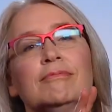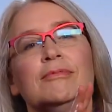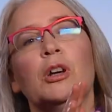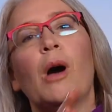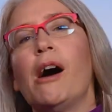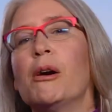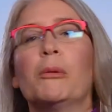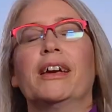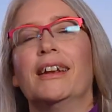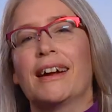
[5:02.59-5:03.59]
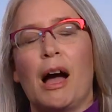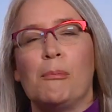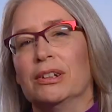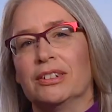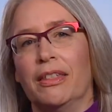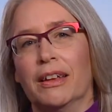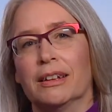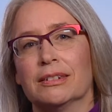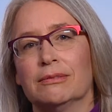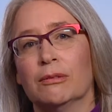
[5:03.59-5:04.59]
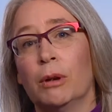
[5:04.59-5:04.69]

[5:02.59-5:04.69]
So how are we going to accomplish all this?